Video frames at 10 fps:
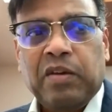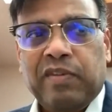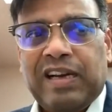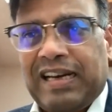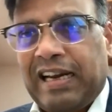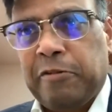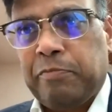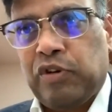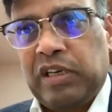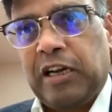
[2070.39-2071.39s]
We'll try
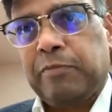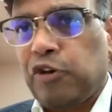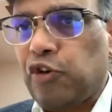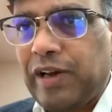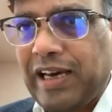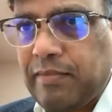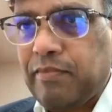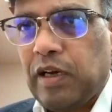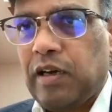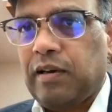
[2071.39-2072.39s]
and put it up today,
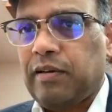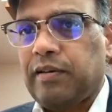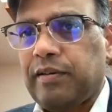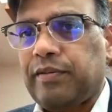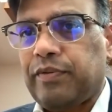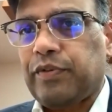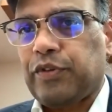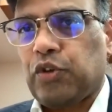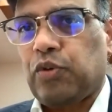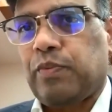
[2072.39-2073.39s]

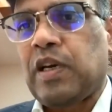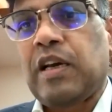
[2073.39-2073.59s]
so